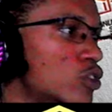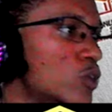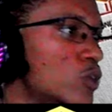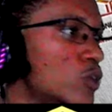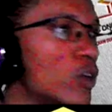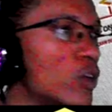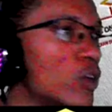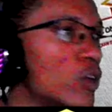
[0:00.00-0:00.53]
We're
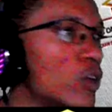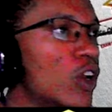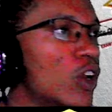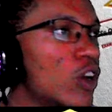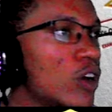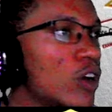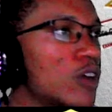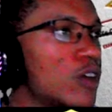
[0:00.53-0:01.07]
going to
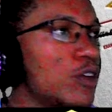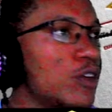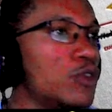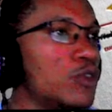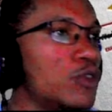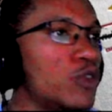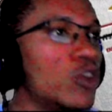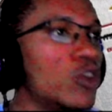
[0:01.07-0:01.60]
look
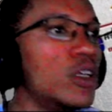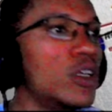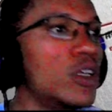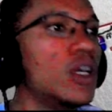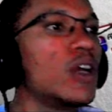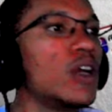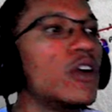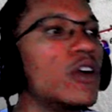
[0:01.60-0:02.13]
for the
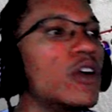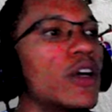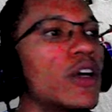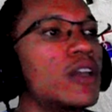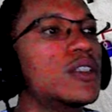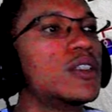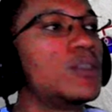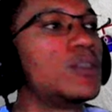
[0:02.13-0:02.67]

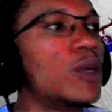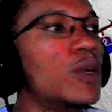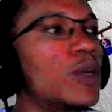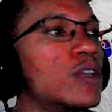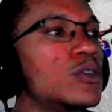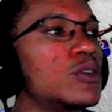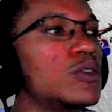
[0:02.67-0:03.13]
incorrectly spelled